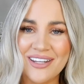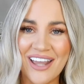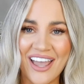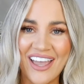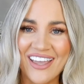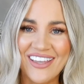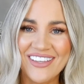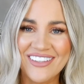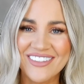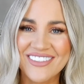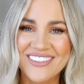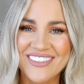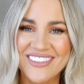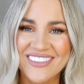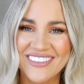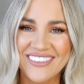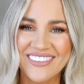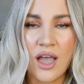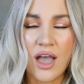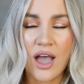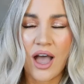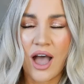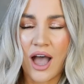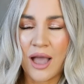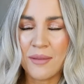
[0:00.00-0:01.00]
of days.
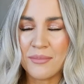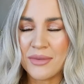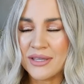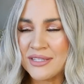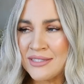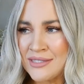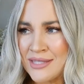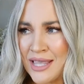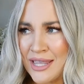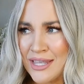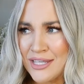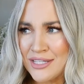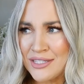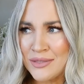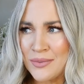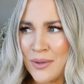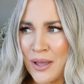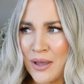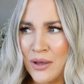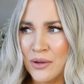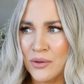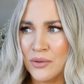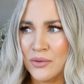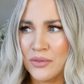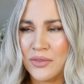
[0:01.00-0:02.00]
I must say as
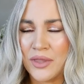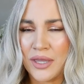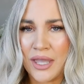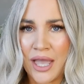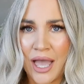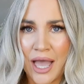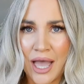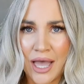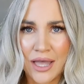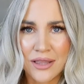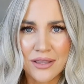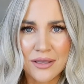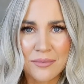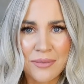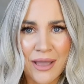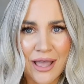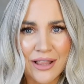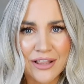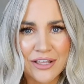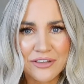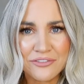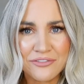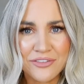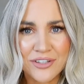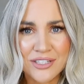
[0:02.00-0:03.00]
well, the colour
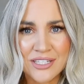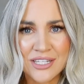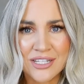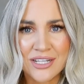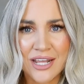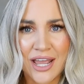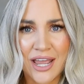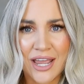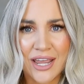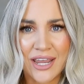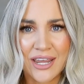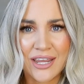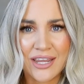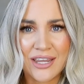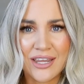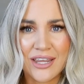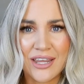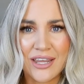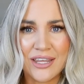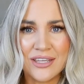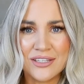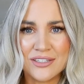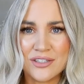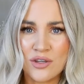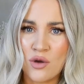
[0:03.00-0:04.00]
palette for
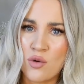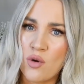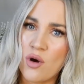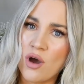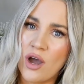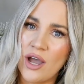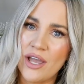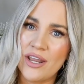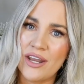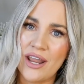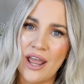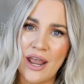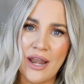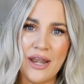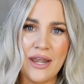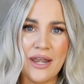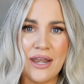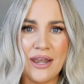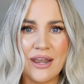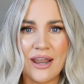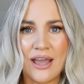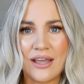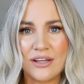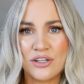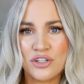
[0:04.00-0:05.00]
today is quite a
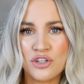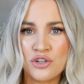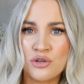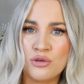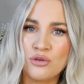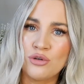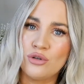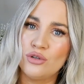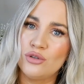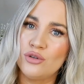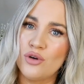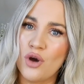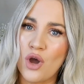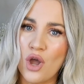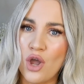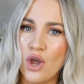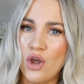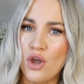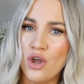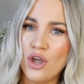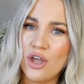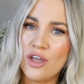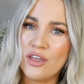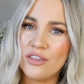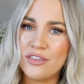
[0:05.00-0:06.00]
natural,
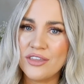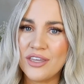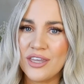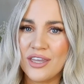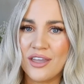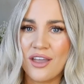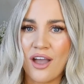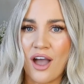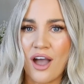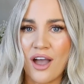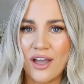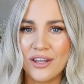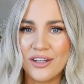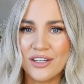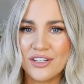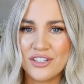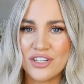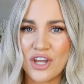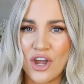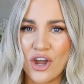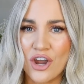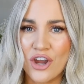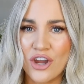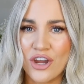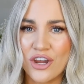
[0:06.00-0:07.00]
earthy kind of
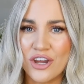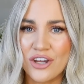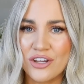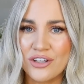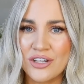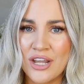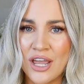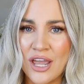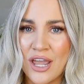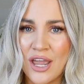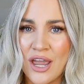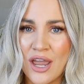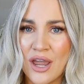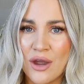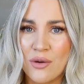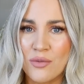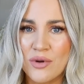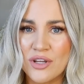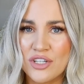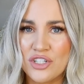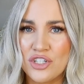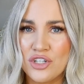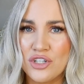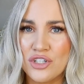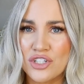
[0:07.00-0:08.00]
tone,
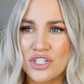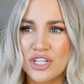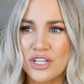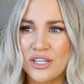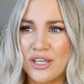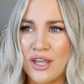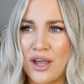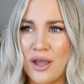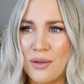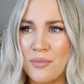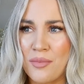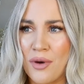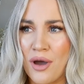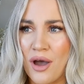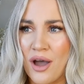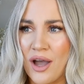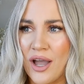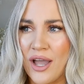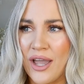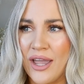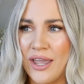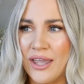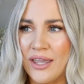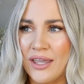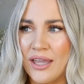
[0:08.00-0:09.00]
which usually I
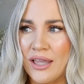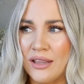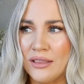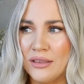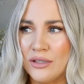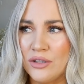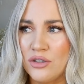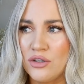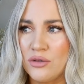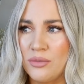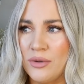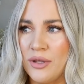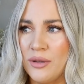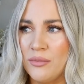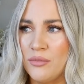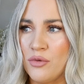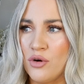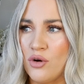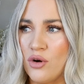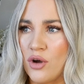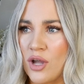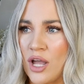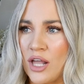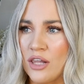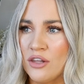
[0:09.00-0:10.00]
buy a little bit
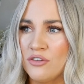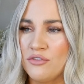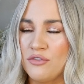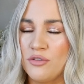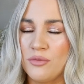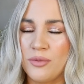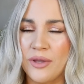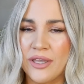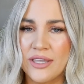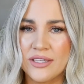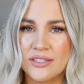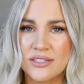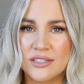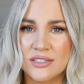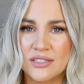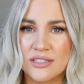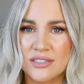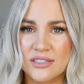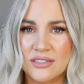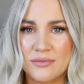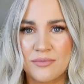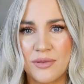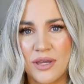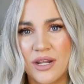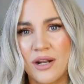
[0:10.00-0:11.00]
more colourful
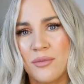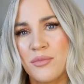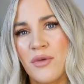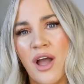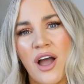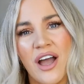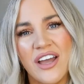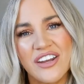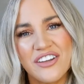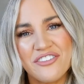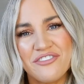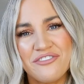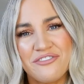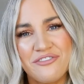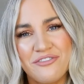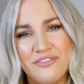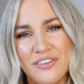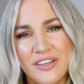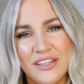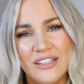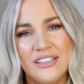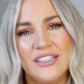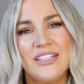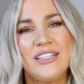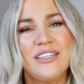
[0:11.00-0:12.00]
pieces, but I'm kind of
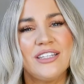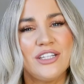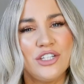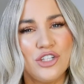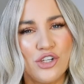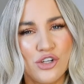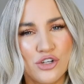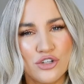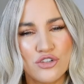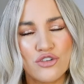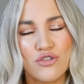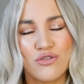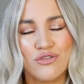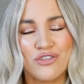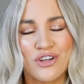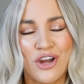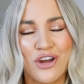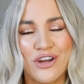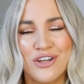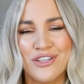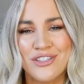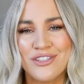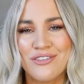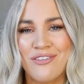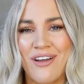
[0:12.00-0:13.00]
feeling the neutral
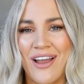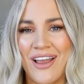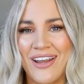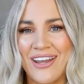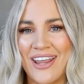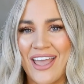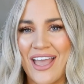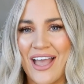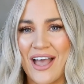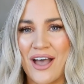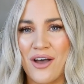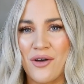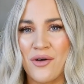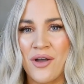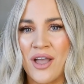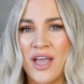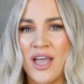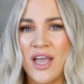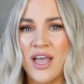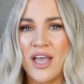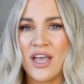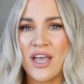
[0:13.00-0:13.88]
tones right now,